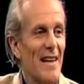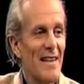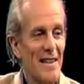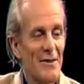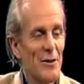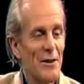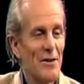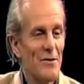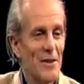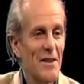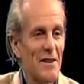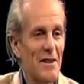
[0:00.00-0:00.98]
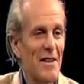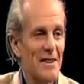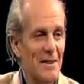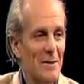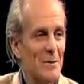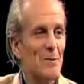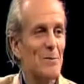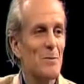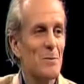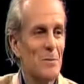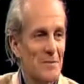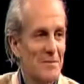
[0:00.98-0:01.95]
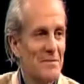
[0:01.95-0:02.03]
I actually feel like
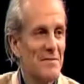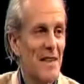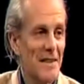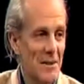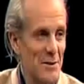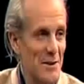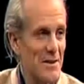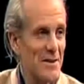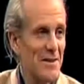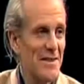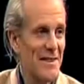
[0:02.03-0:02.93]
that is it.